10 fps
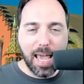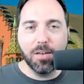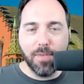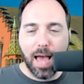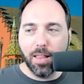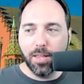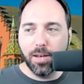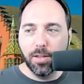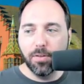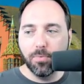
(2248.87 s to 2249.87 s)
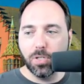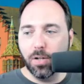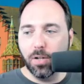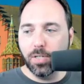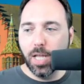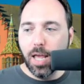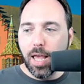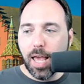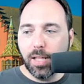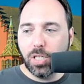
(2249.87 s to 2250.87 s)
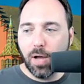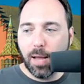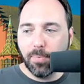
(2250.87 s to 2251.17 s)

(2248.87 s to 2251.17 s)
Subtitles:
That's an invalid result.